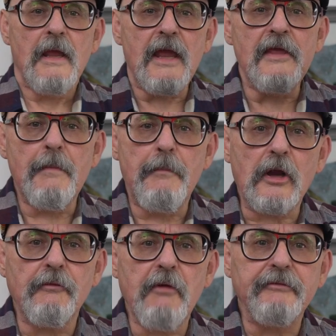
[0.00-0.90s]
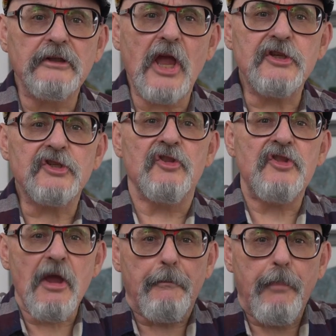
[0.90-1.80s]
In the book of Revelation,
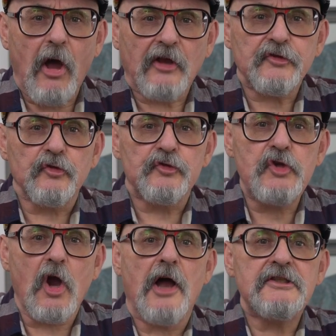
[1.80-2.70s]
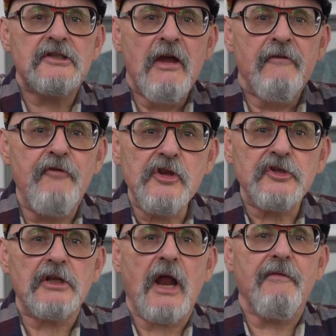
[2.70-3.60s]
the Apostle John's
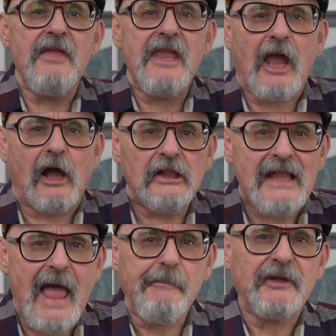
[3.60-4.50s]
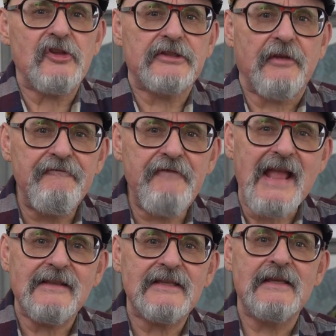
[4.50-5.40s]
vision of the calamitous
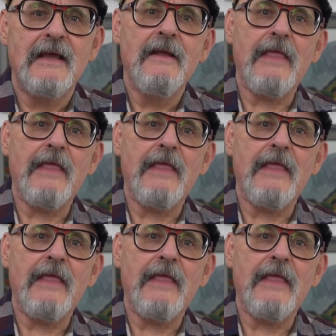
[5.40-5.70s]
events